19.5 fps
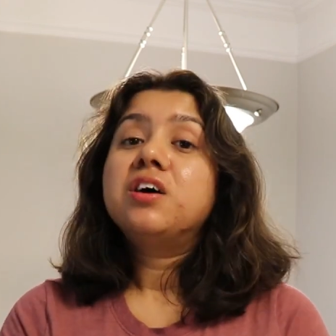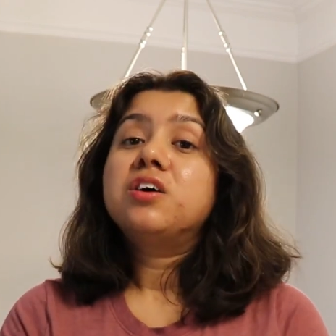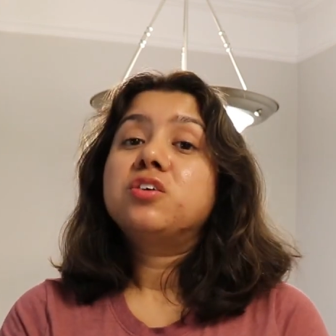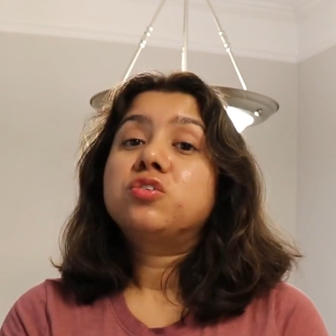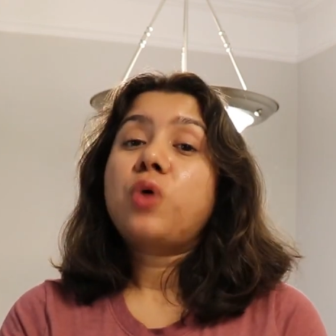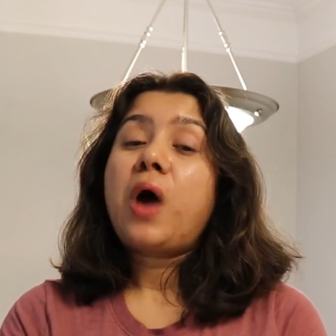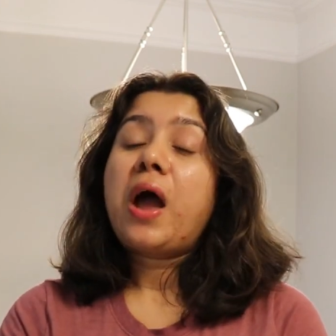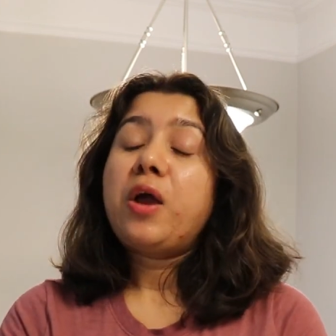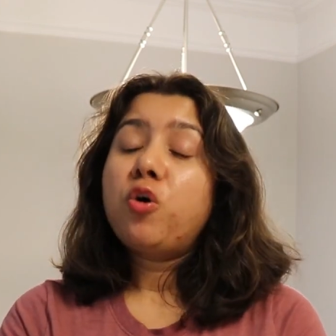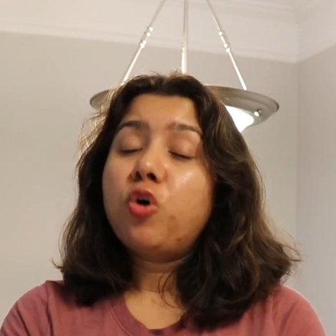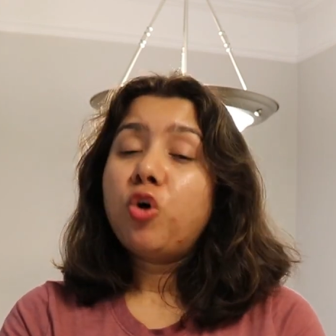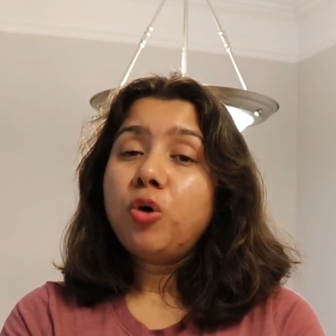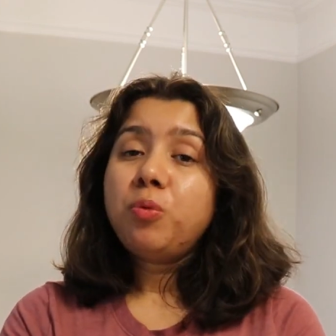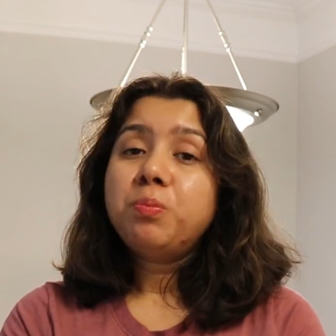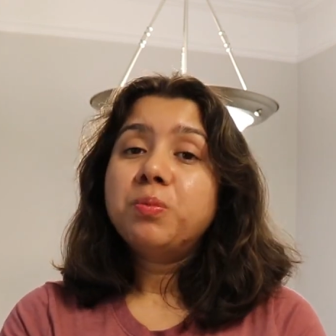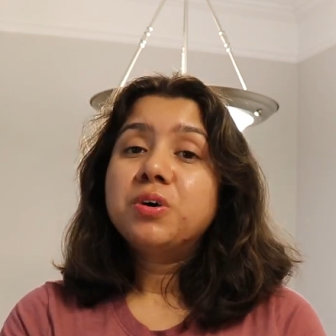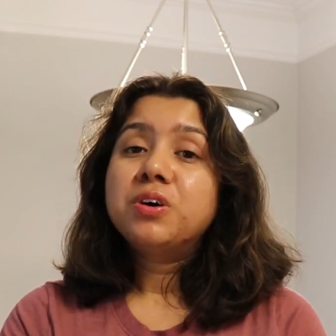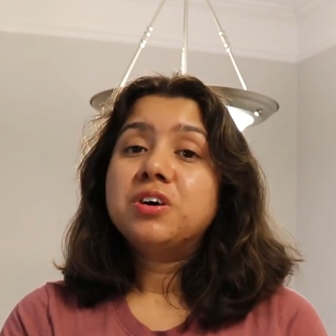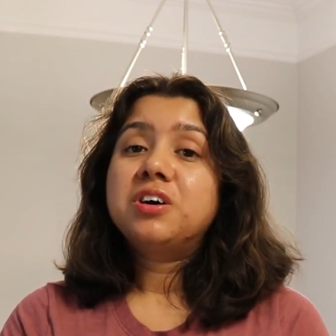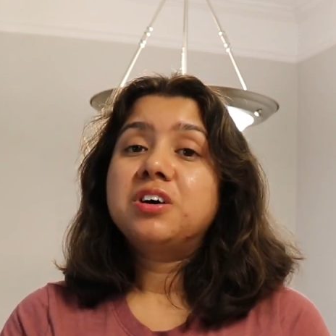So I
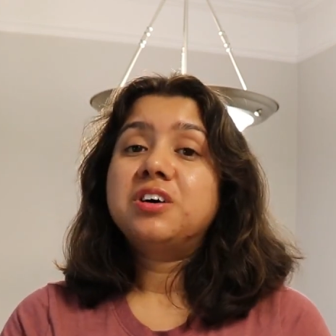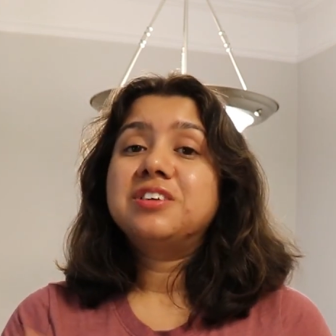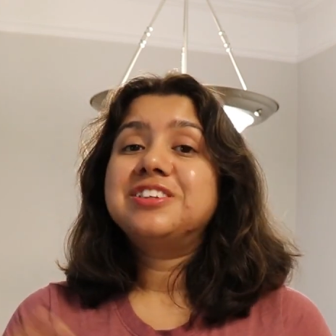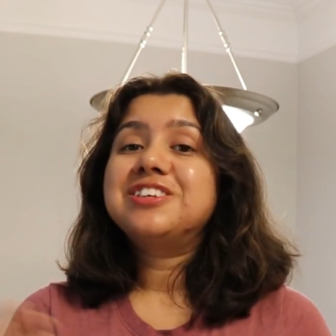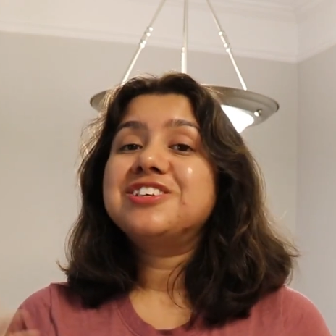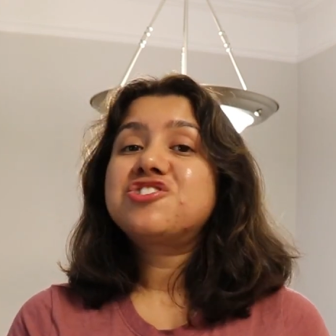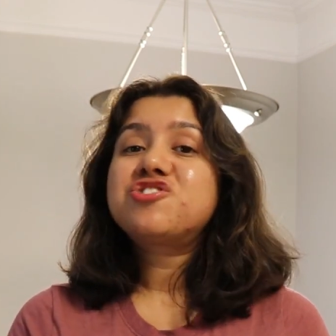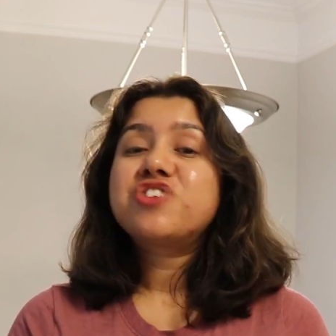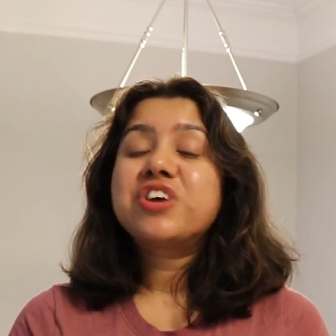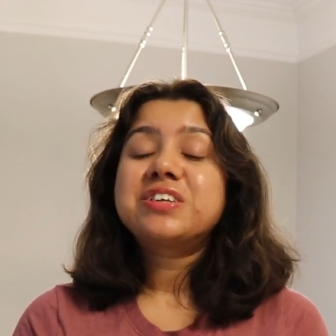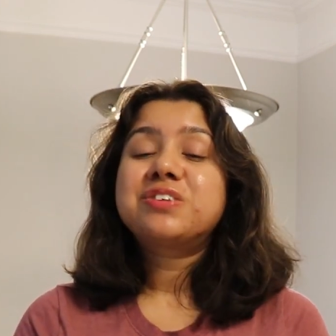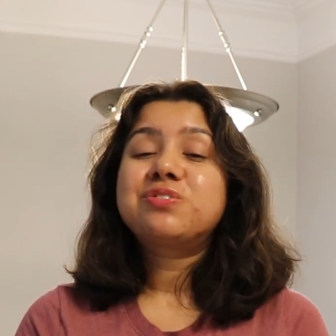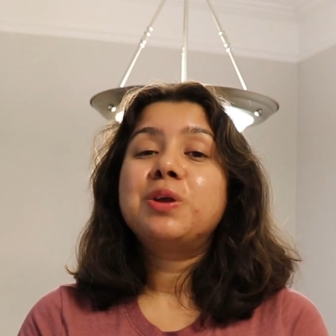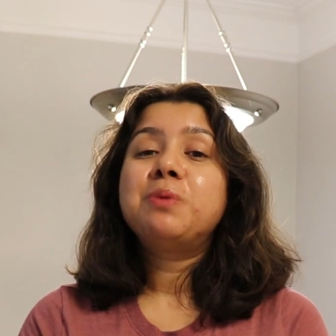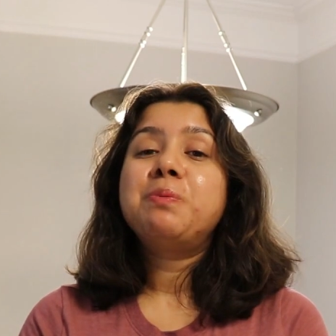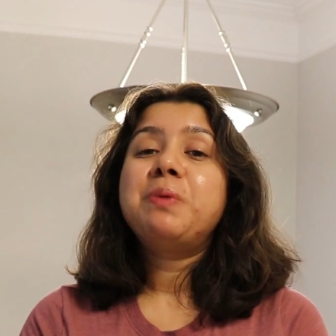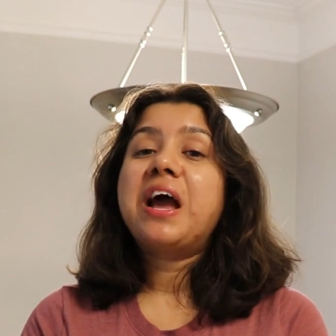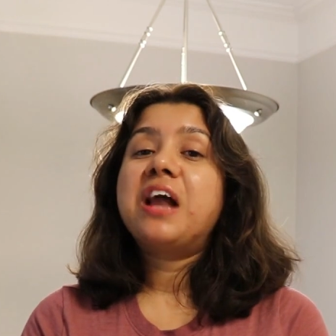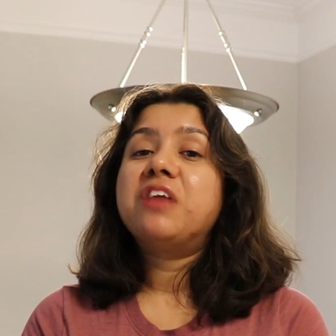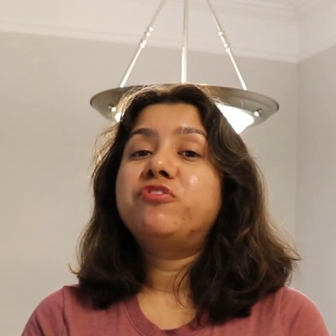hope these tricks
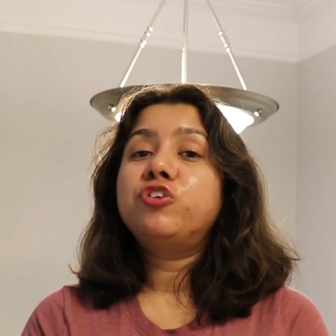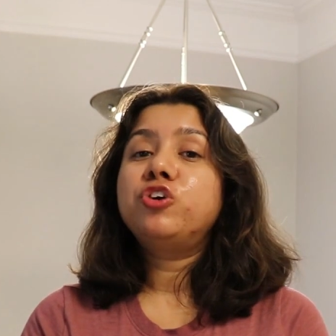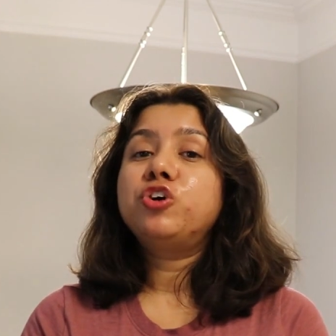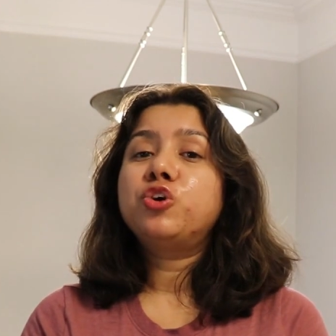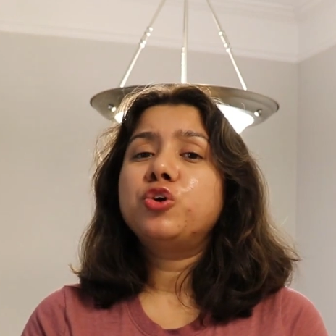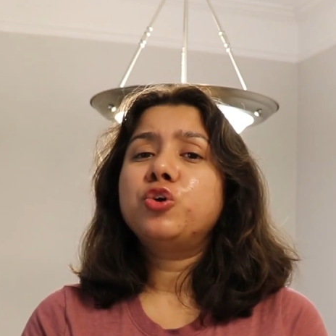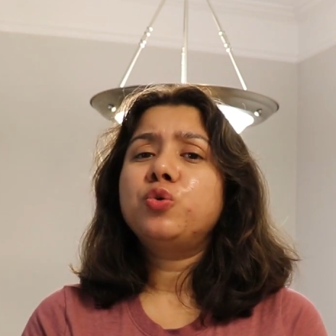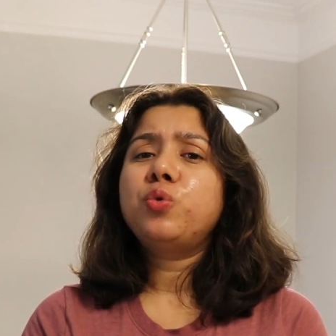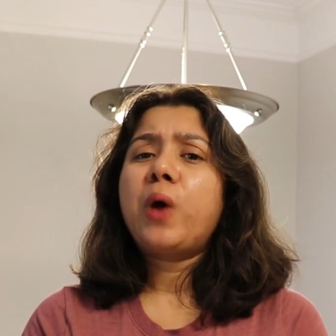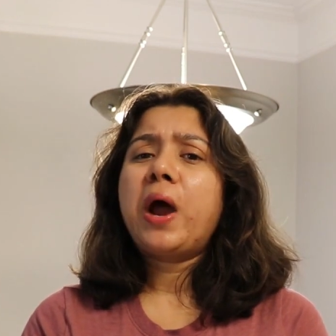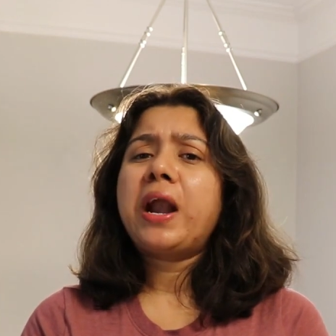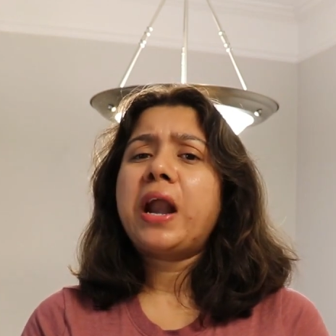will be helpful to you,